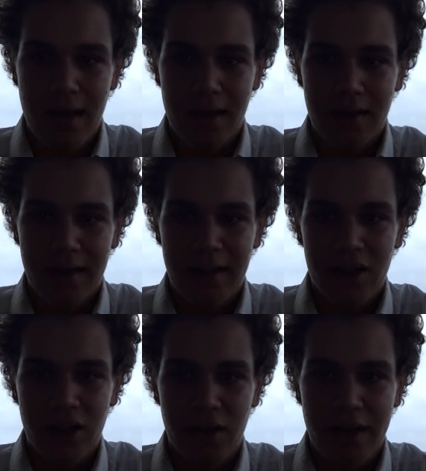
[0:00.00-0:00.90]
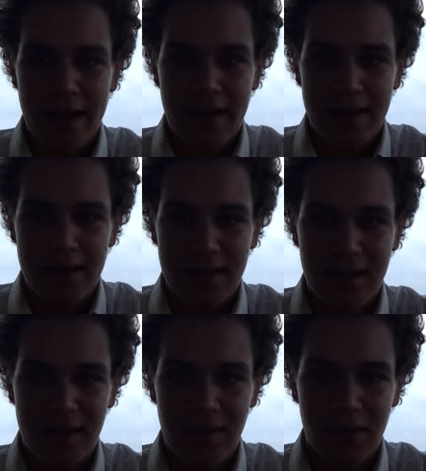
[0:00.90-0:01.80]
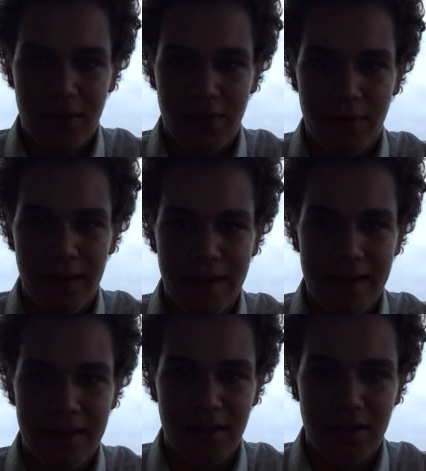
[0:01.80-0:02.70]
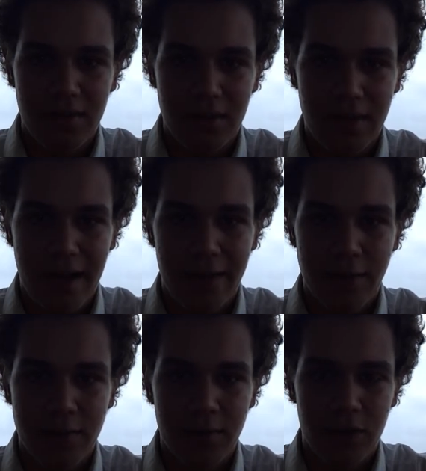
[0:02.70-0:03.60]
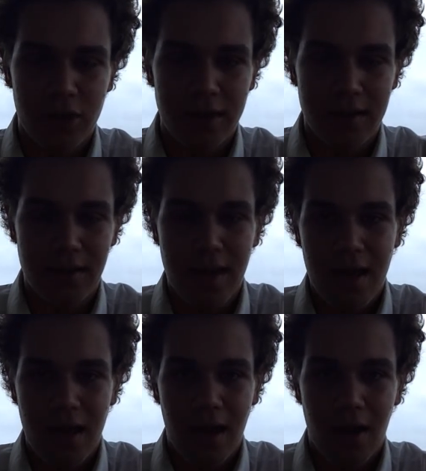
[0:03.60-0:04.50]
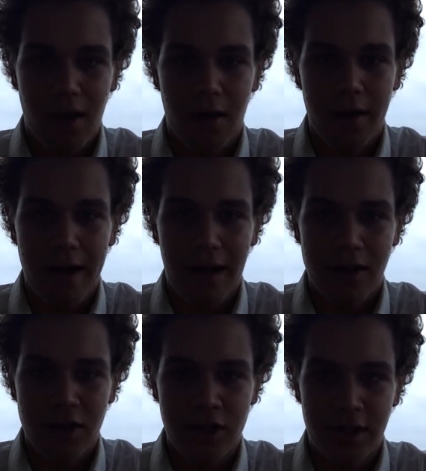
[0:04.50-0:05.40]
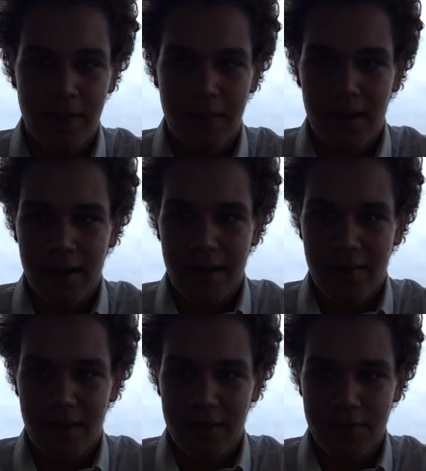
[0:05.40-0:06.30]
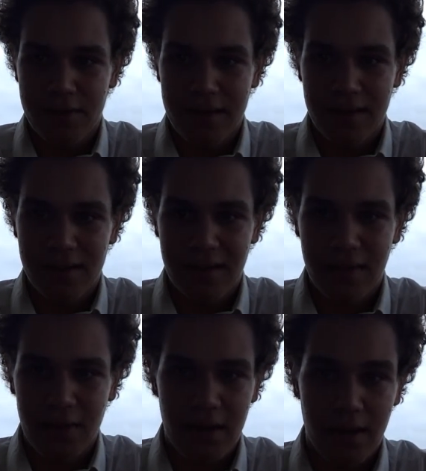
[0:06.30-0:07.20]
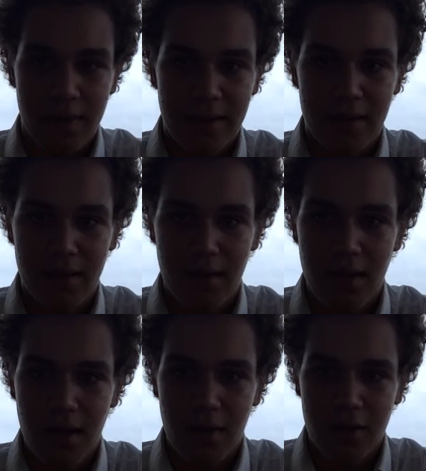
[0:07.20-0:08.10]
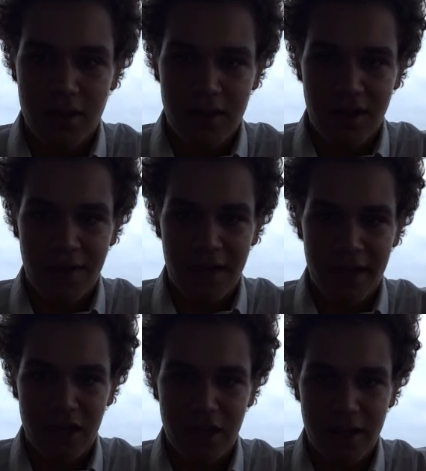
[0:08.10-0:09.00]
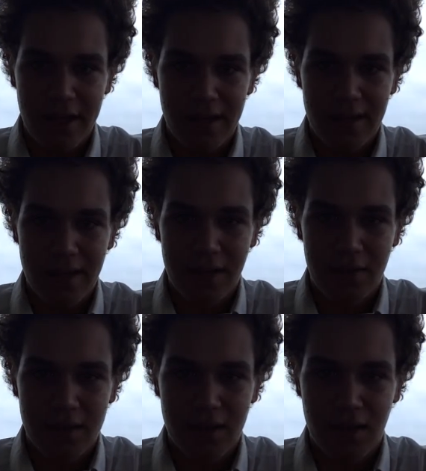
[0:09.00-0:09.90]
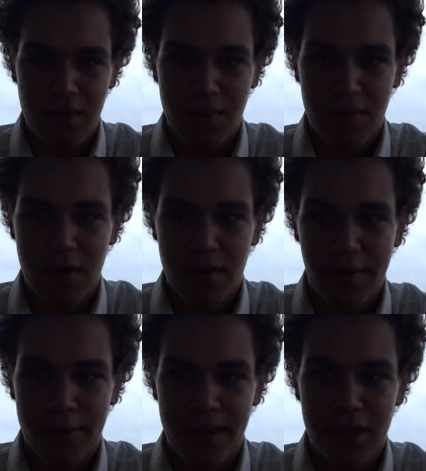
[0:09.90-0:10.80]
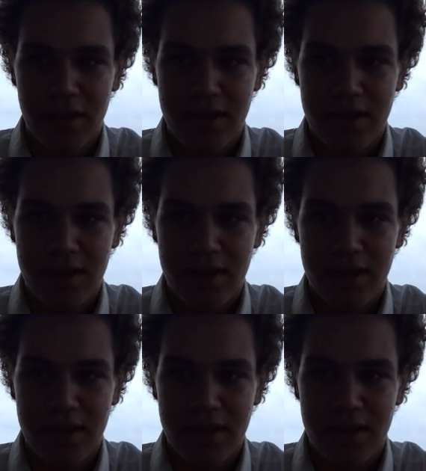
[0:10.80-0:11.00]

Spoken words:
In an initial guidance system, the ring laser gyros, which is RLG, can be used as the stable element, which is a navigation aid that uses a computer, rotation